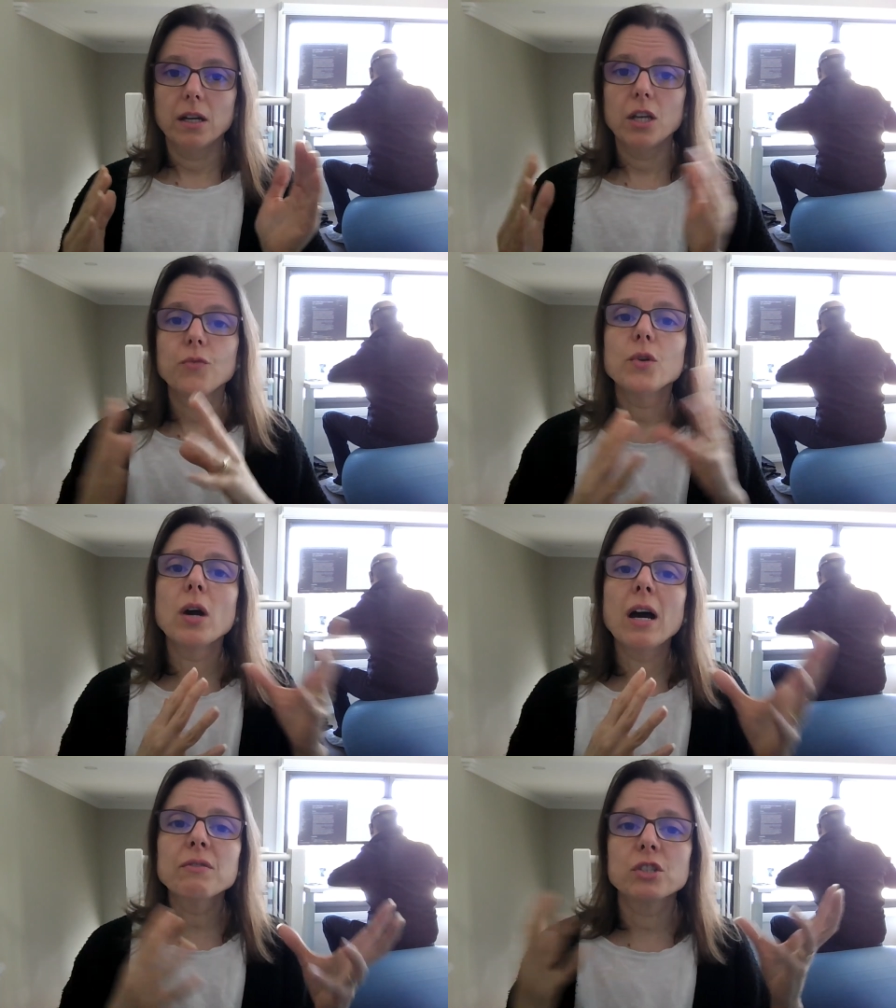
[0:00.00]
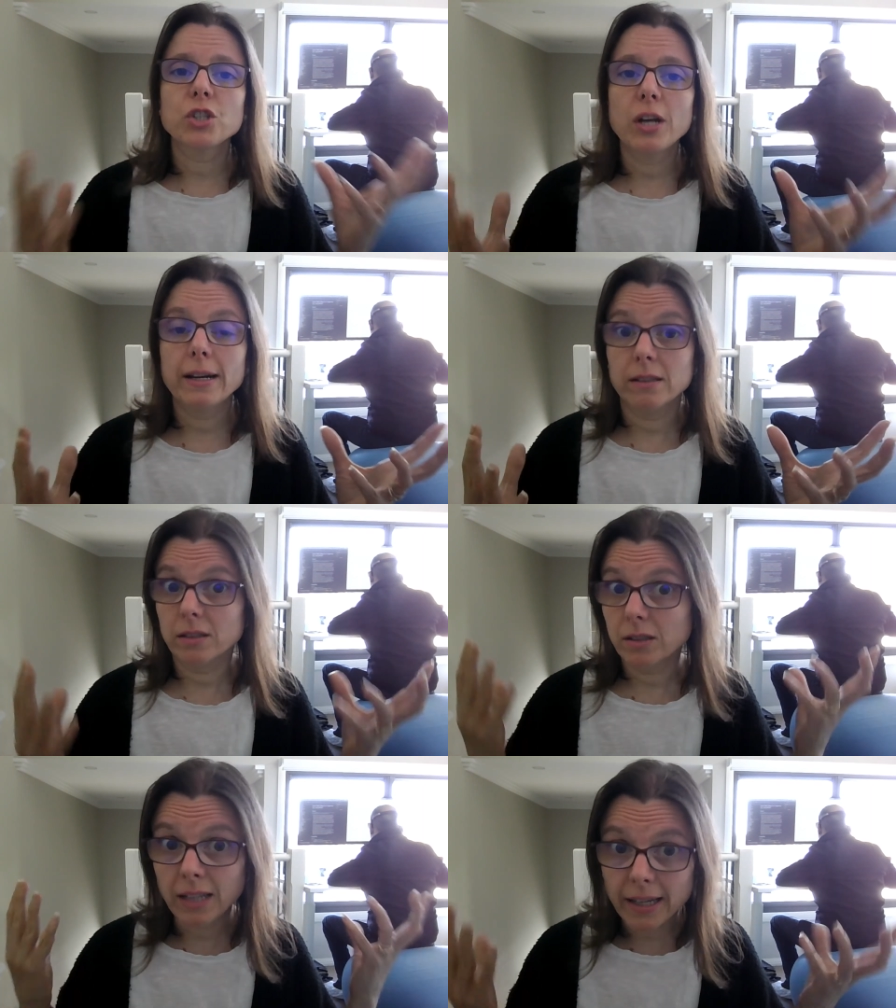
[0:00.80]
If you have a
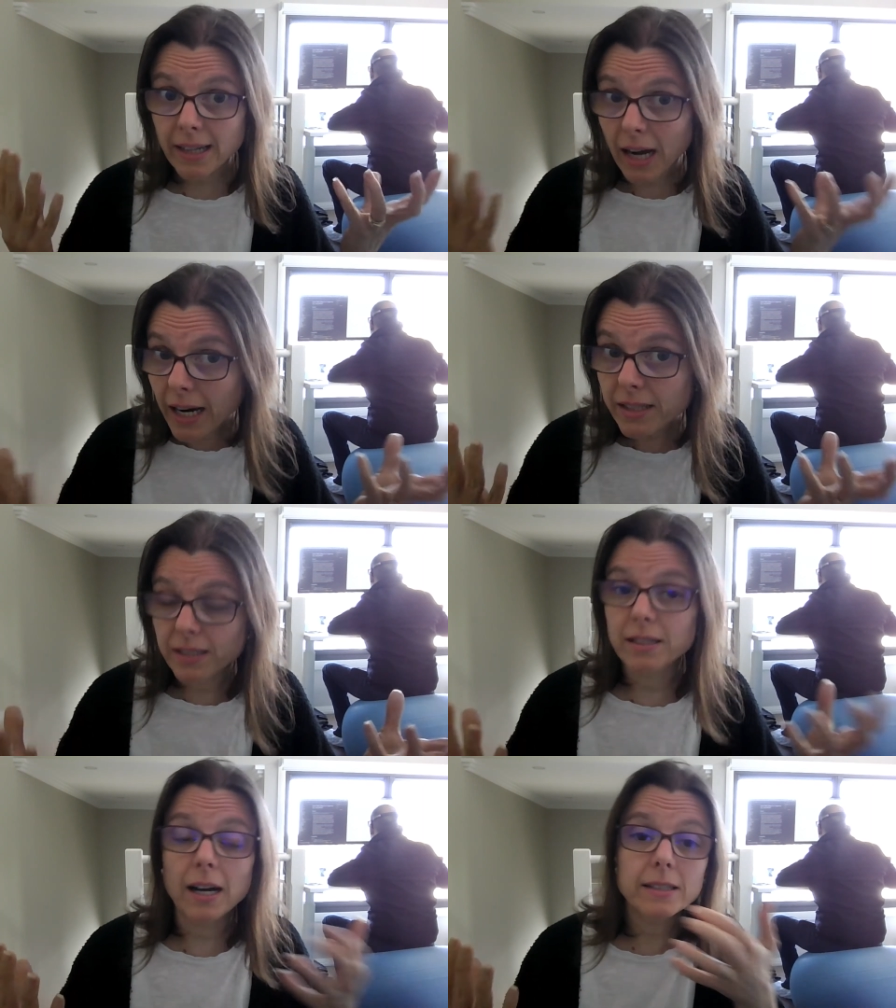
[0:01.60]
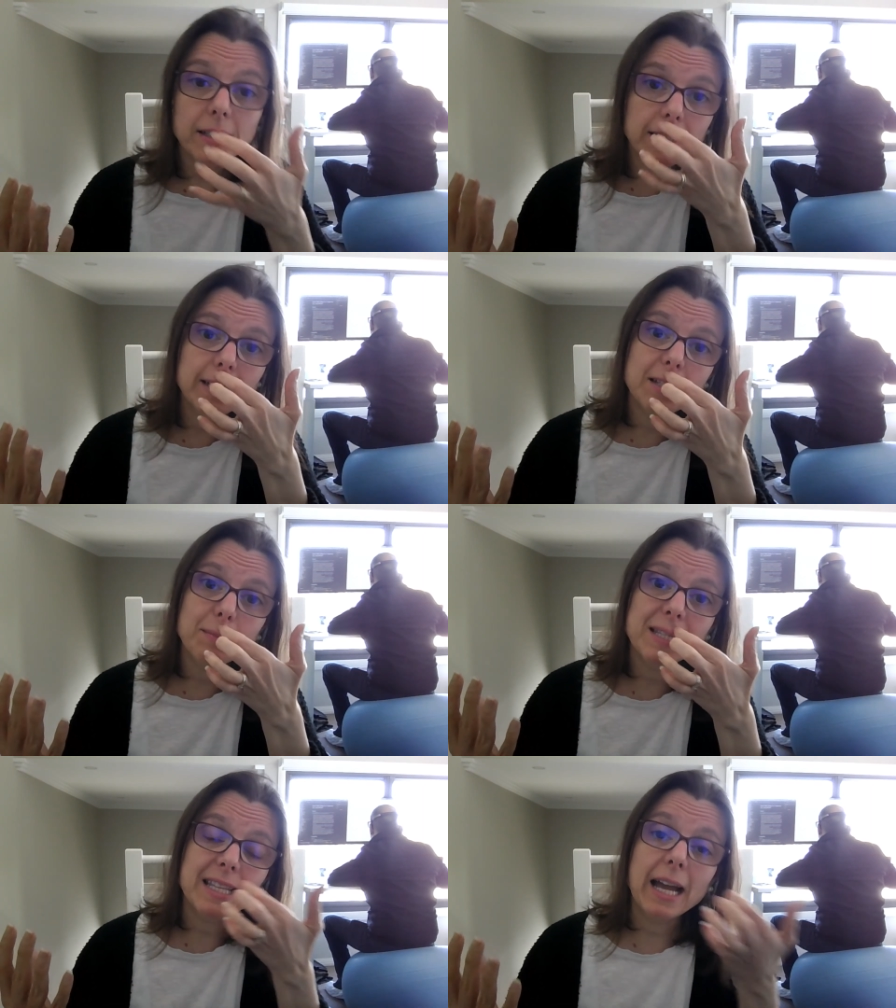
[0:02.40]
channel like I did this
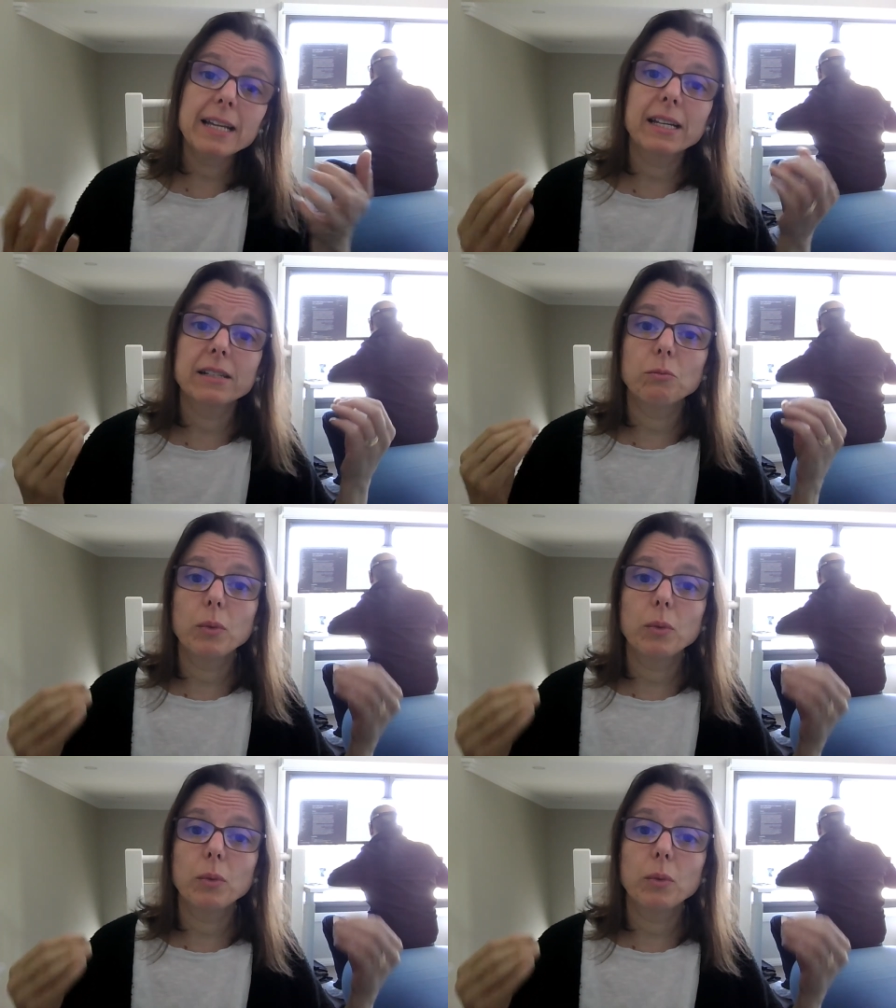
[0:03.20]
mistake, and